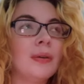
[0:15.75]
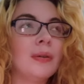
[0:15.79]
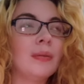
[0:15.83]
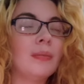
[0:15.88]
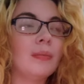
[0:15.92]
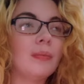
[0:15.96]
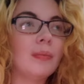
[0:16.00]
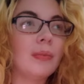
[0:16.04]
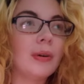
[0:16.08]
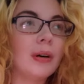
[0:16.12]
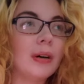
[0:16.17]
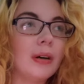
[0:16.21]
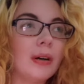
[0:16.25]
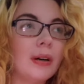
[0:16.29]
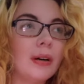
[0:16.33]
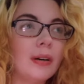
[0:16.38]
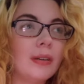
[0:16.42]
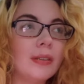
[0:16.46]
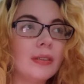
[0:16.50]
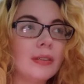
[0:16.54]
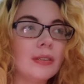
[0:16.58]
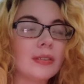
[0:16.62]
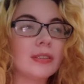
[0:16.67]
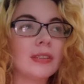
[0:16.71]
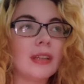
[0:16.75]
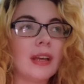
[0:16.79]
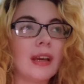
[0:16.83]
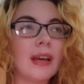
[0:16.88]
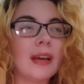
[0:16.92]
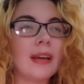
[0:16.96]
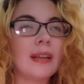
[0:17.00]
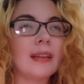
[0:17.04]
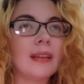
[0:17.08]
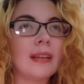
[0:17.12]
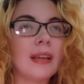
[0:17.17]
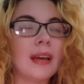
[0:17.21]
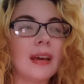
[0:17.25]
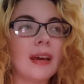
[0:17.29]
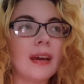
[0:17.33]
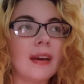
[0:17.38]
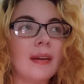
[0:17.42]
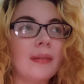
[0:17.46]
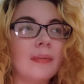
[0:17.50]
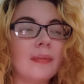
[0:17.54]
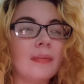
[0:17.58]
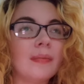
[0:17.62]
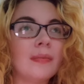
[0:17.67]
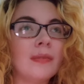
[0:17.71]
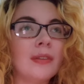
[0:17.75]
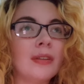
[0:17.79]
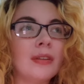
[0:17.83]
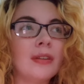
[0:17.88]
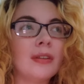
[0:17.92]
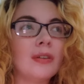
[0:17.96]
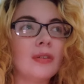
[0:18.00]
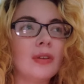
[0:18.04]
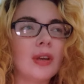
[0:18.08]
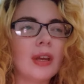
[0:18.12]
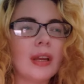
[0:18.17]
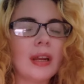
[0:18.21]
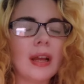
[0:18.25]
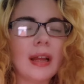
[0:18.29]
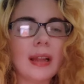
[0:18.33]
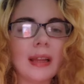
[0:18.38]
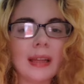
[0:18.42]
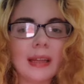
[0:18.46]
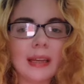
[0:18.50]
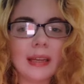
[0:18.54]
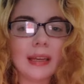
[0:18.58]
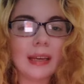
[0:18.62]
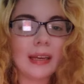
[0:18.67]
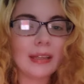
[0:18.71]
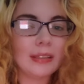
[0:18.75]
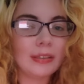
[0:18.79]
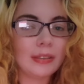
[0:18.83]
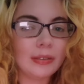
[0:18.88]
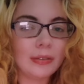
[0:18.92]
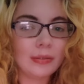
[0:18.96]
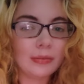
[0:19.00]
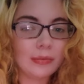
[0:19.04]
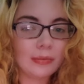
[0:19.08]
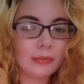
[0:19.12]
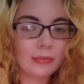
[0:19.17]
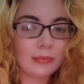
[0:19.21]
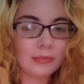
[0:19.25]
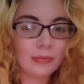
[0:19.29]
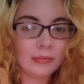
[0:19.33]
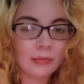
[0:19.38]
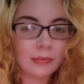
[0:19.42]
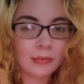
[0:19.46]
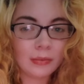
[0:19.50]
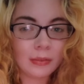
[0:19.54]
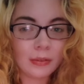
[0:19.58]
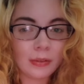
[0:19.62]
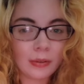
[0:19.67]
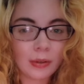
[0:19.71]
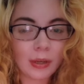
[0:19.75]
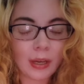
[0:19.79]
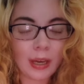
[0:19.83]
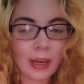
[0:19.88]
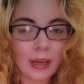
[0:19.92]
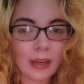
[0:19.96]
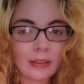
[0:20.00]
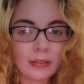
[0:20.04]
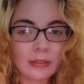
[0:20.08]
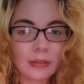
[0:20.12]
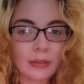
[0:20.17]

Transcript: But understand that you cannot let it get to you, okay?